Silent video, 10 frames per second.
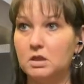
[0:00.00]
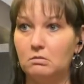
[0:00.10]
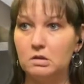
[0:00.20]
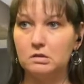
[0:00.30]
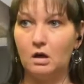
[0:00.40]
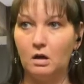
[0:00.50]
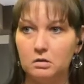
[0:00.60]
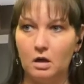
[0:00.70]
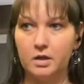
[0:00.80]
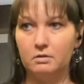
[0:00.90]
It's
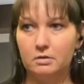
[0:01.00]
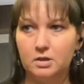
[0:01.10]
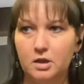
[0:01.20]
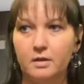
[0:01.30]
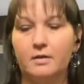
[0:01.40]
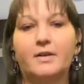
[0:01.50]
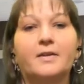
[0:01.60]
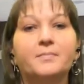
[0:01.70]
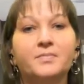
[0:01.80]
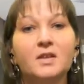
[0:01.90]
called audio in
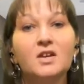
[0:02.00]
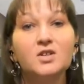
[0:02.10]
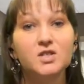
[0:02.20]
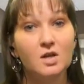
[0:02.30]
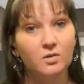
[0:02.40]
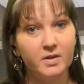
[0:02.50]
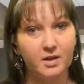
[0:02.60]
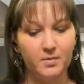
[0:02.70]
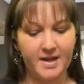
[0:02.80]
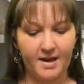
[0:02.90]
jack. So
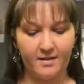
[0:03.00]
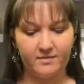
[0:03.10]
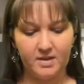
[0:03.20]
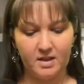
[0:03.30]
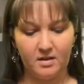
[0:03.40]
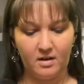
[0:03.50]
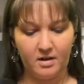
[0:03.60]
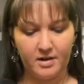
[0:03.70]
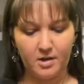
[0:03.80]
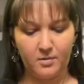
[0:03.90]
here we have the
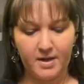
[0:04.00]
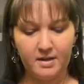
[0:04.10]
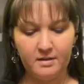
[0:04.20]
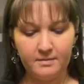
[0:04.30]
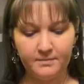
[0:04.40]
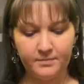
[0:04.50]
audio in.